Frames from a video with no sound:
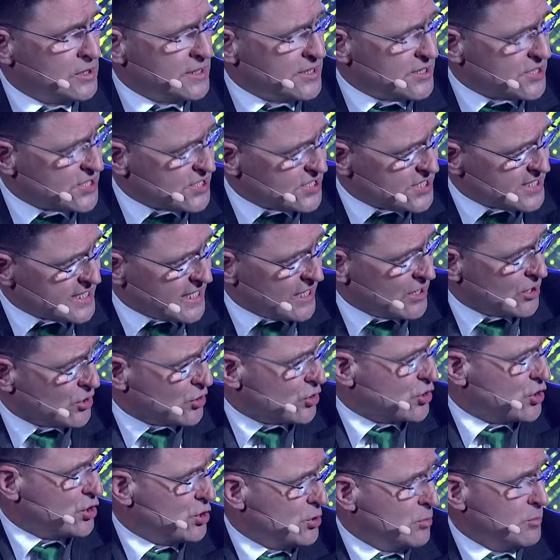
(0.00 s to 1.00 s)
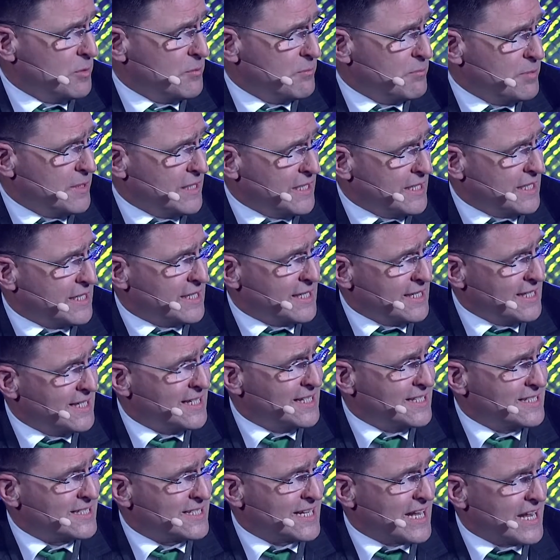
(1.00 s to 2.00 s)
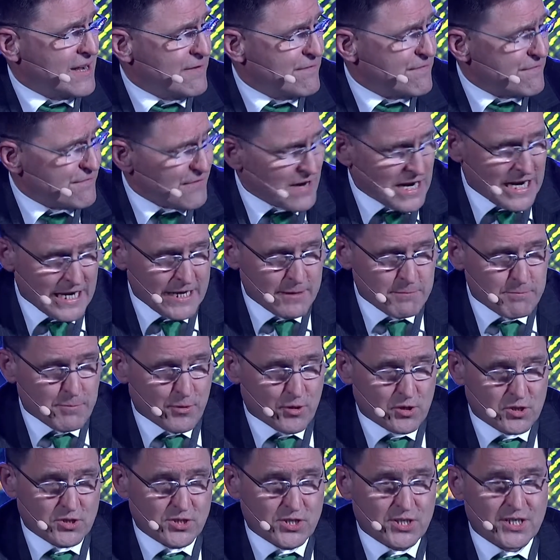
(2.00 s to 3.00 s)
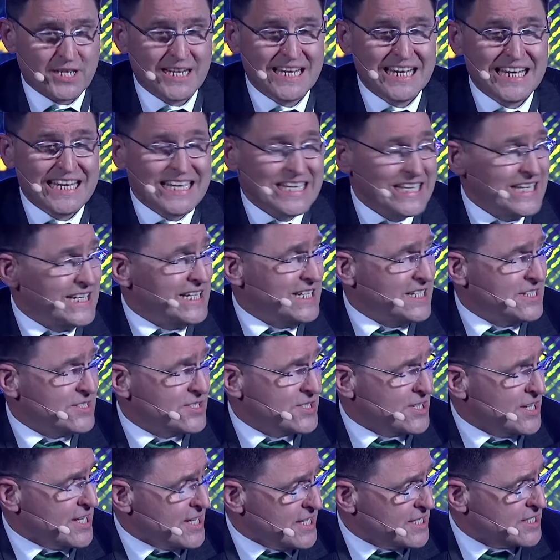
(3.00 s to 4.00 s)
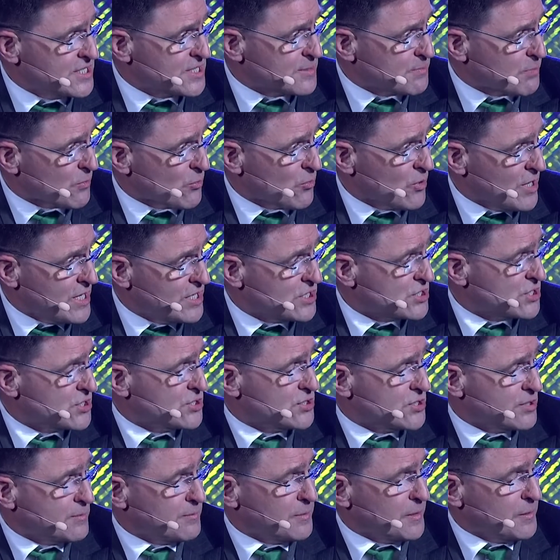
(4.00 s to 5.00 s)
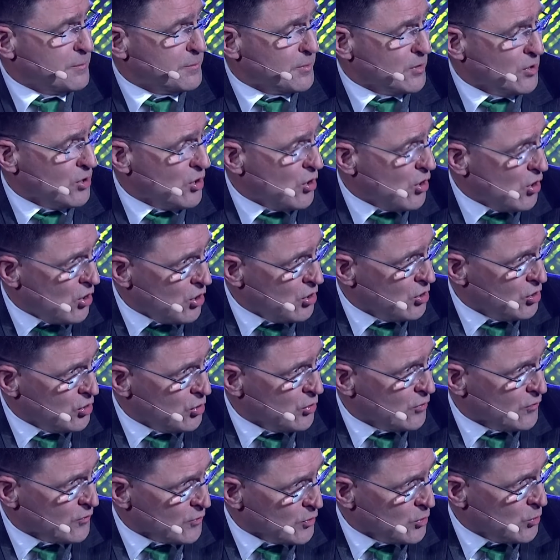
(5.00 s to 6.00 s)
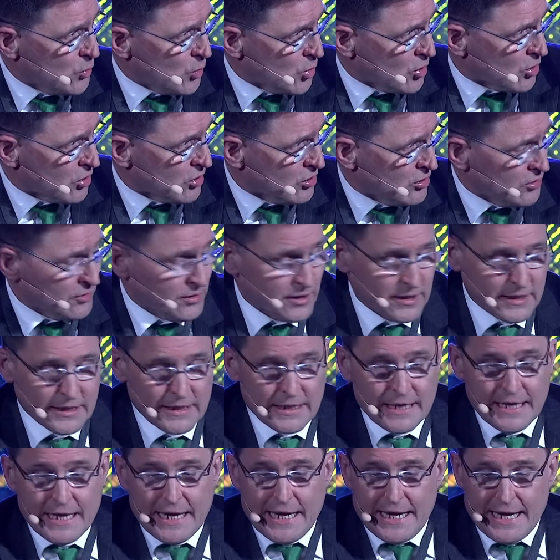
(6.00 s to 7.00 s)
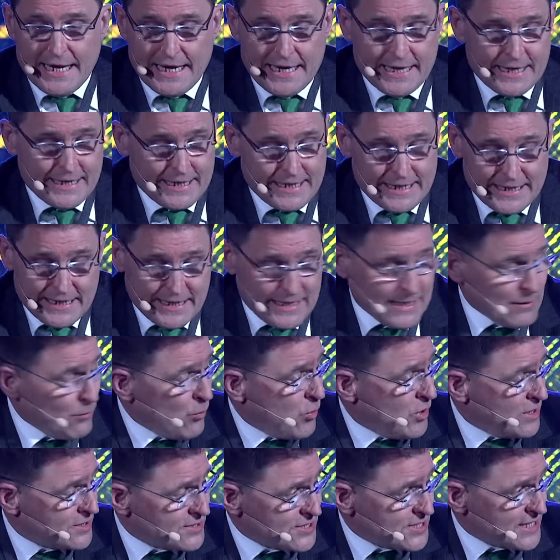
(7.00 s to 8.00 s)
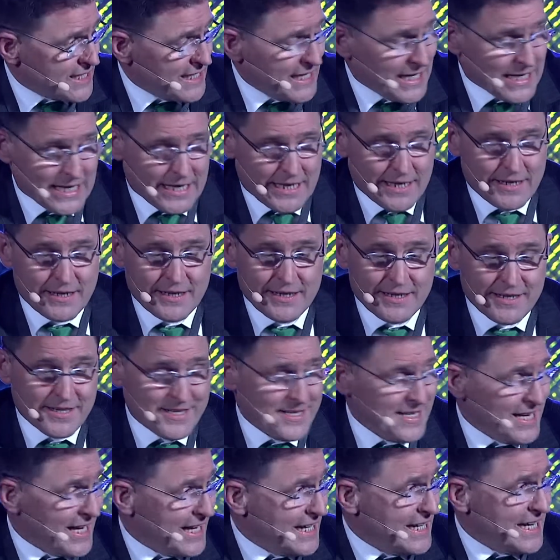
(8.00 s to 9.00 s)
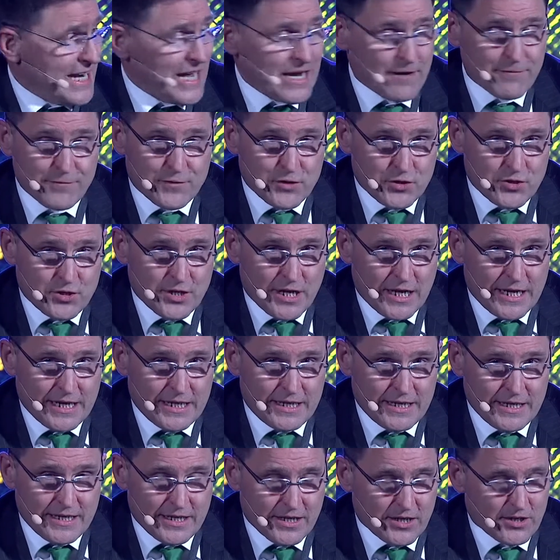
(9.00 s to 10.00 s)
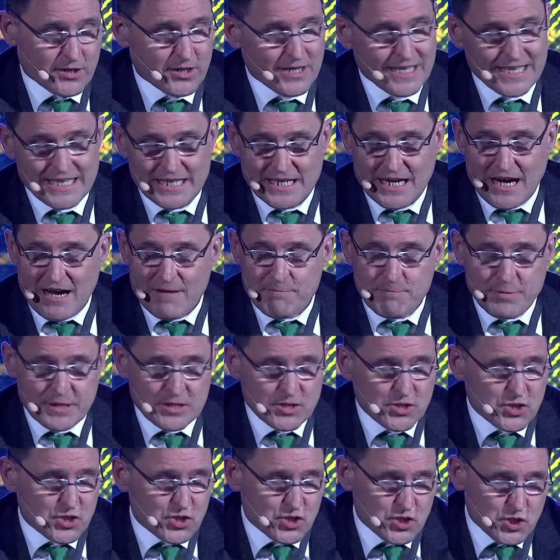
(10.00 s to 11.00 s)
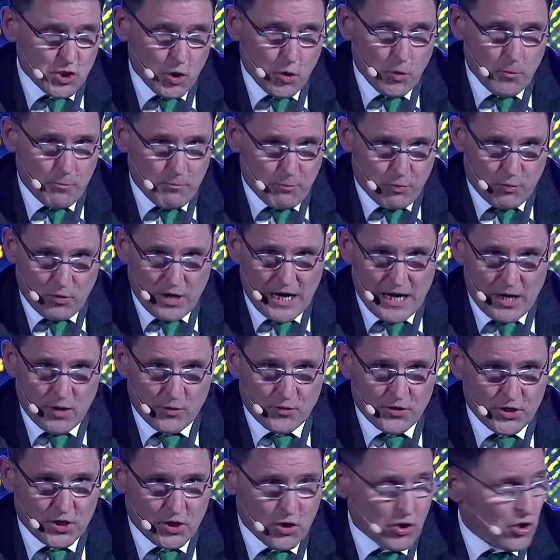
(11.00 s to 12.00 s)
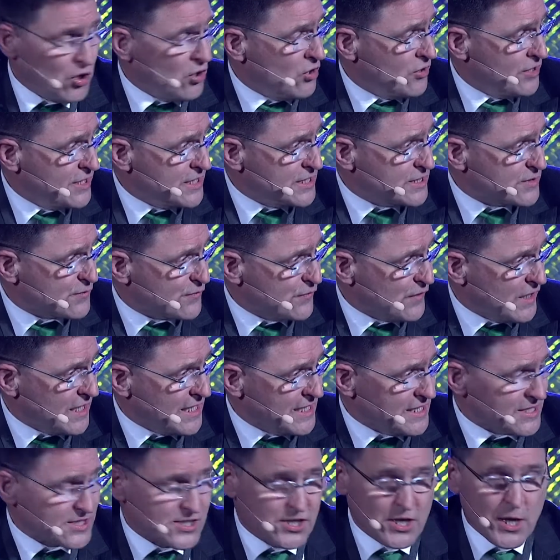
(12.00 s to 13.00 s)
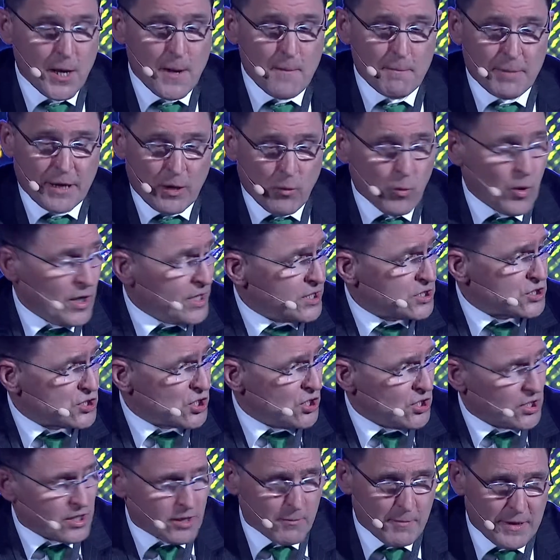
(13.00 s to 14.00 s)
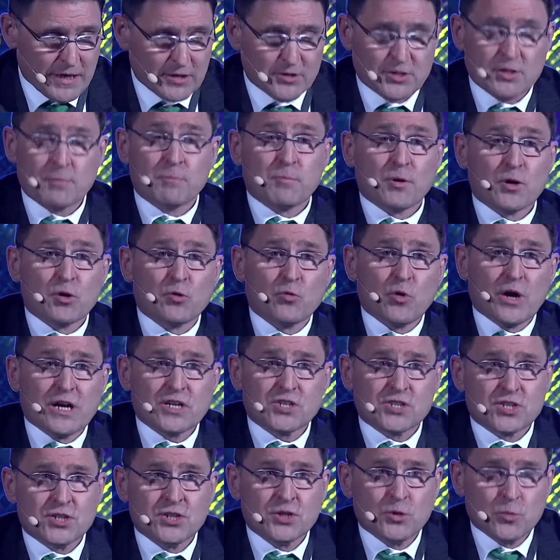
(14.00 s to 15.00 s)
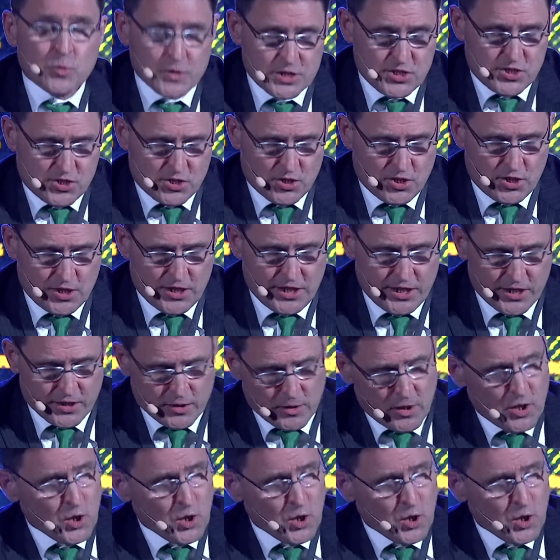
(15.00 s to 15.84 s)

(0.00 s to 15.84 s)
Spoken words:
stellar human being. He is a fine person. He is an inspiration to people all over the world. And it once again, night after night here, I've been so proud to call these fights. But I want to talk about the progression that we saw here.